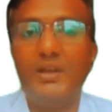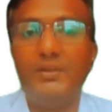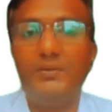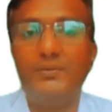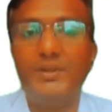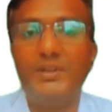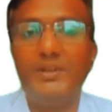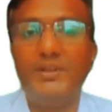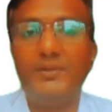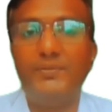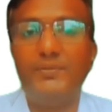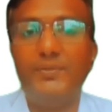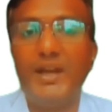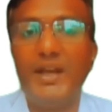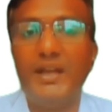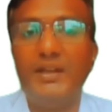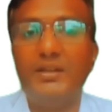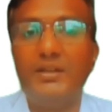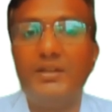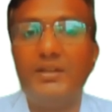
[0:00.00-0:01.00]
with the
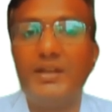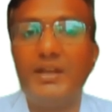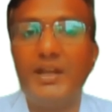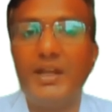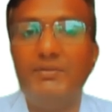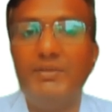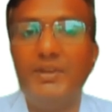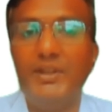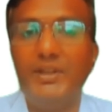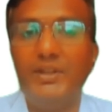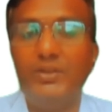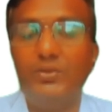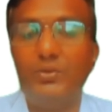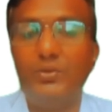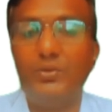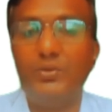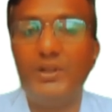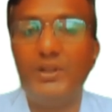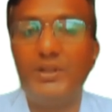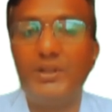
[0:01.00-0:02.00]
fan driving
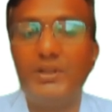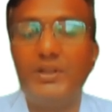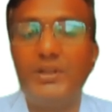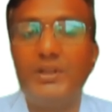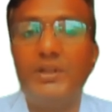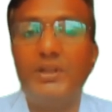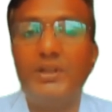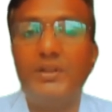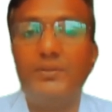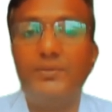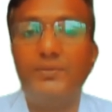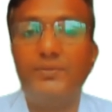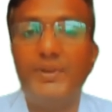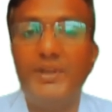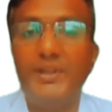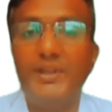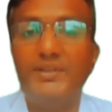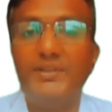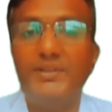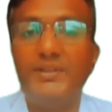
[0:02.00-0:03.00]
over
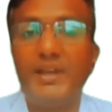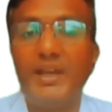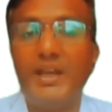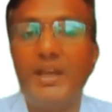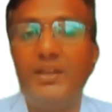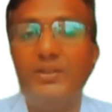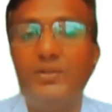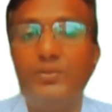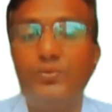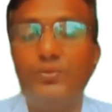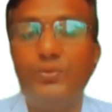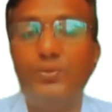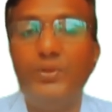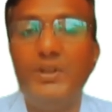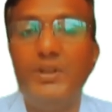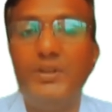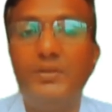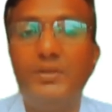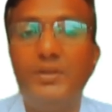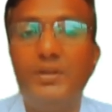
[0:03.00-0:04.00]
fins and the
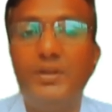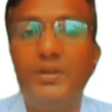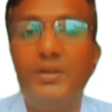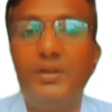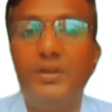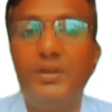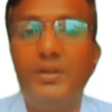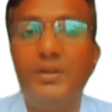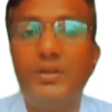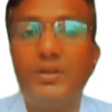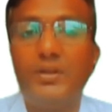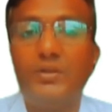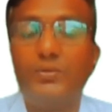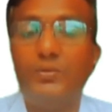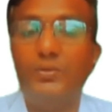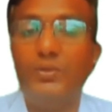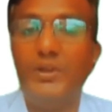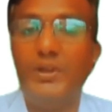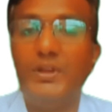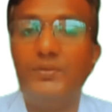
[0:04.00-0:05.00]

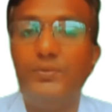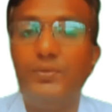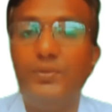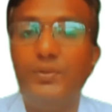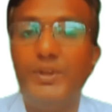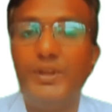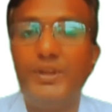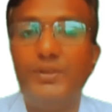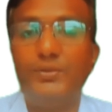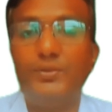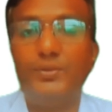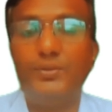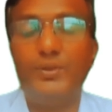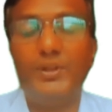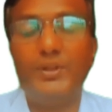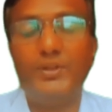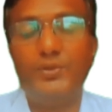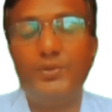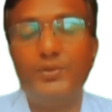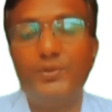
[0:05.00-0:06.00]
coolant flowing through
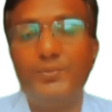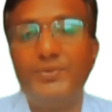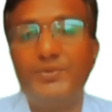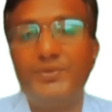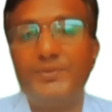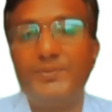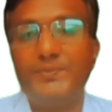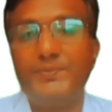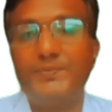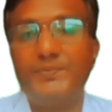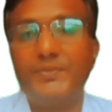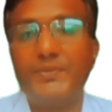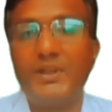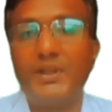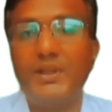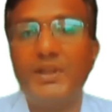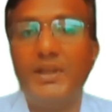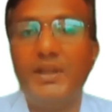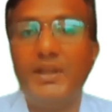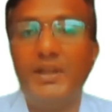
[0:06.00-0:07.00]
the tubes.
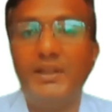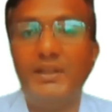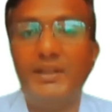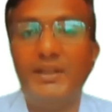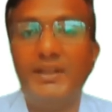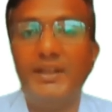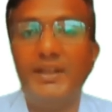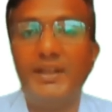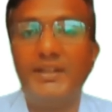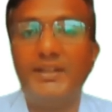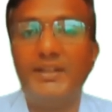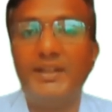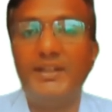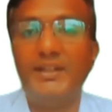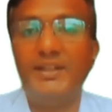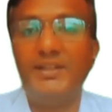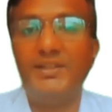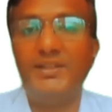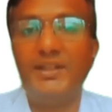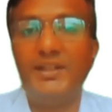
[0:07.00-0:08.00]
The air
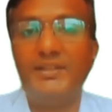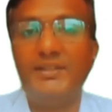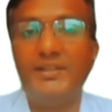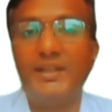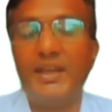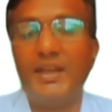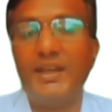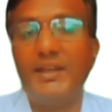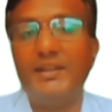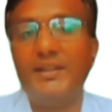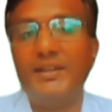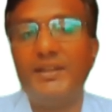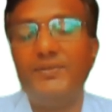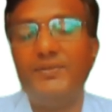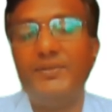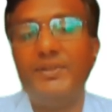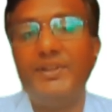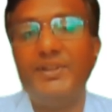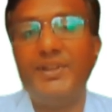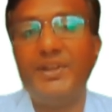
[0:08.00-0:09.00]
conditioning and
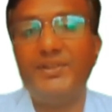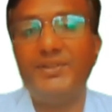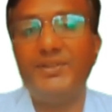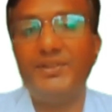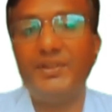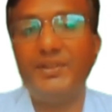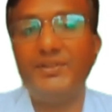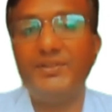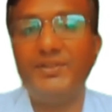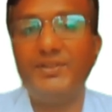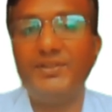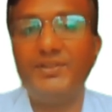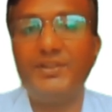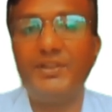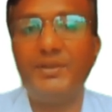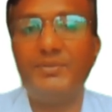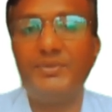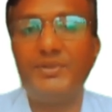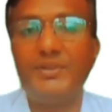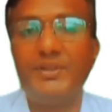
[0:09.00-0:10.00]
refrigeration
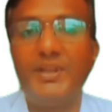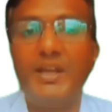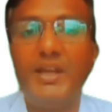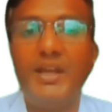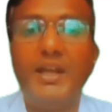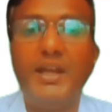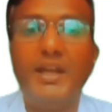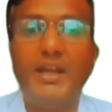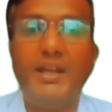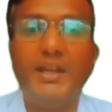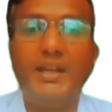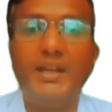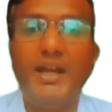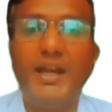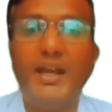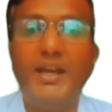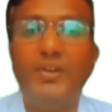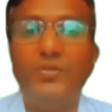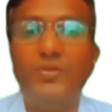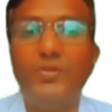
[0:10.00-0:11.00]
systems
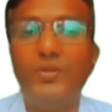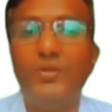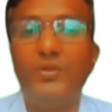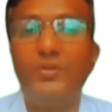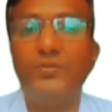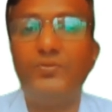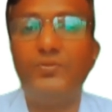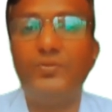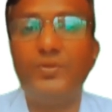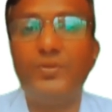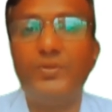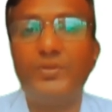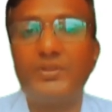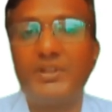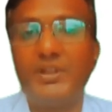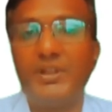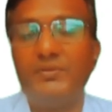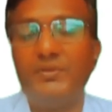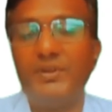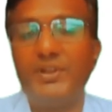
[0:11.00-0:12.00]
rely on forced
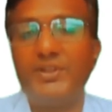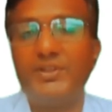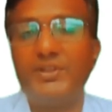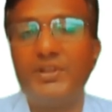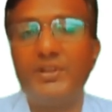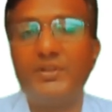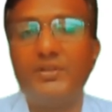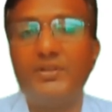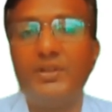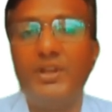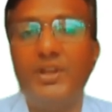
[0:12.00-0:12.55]
convection